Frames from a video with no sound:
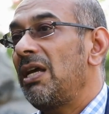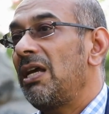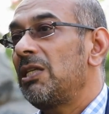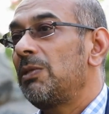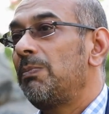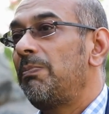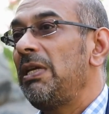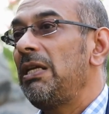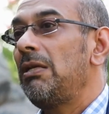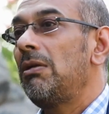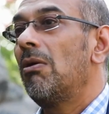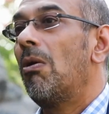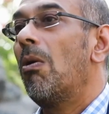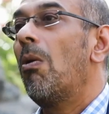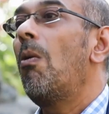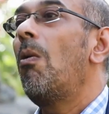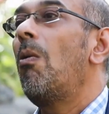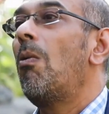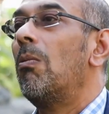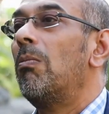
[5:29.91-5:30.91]
has been
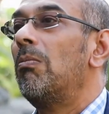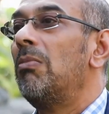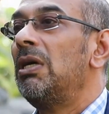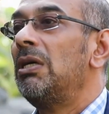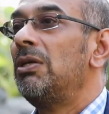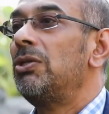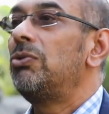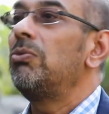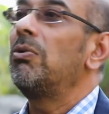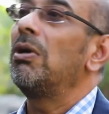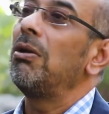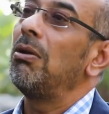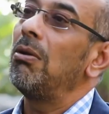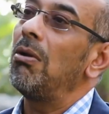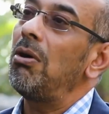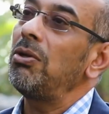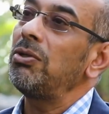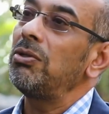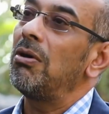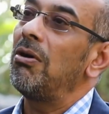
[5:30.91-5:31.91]
home to a
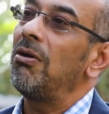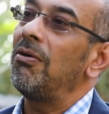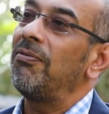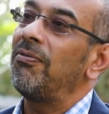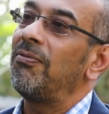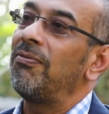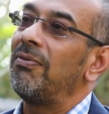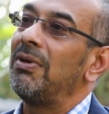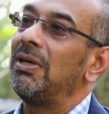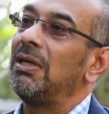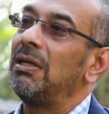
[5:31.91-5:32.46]
lot of